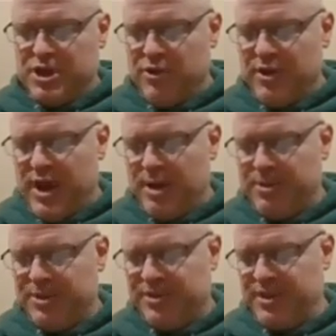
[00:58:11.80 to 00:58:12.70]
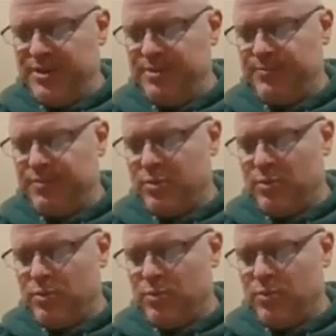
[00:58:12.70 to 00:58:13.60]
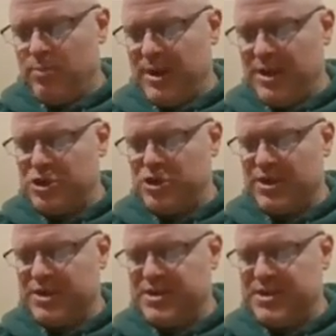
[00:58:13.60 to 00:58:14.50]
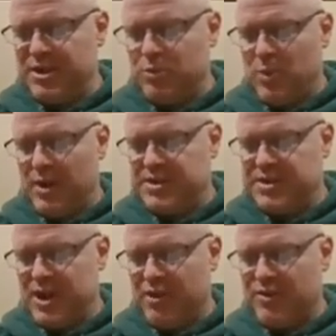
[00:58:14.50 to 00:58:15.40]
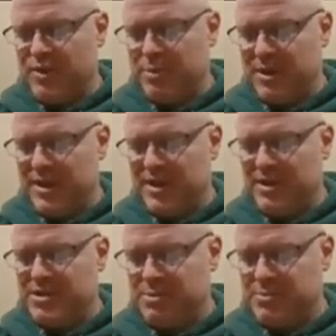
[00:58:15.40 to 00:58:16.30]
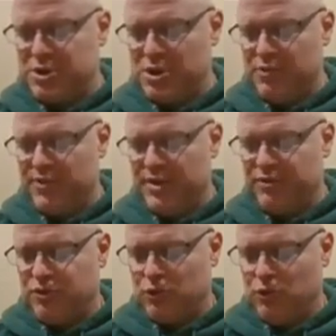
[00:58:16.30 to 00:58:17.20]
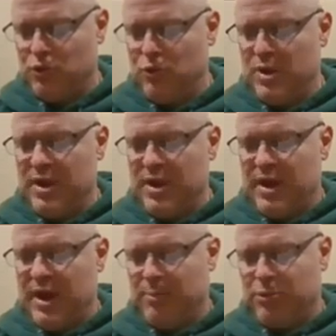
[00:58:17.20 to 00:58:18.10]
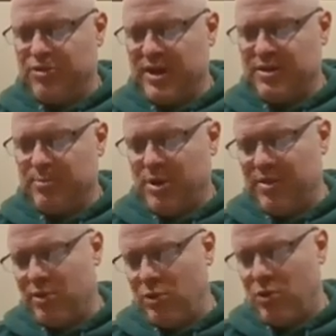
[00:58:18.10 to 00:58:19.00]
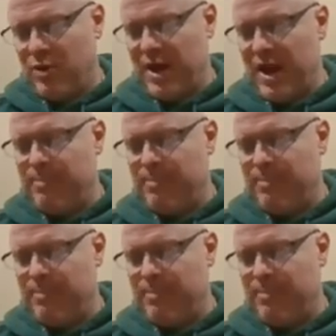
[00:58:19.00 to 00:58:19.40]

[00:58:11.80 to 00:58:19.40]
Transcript: Sharanapati means to consider oneself completely subservient to and protected by the Lord.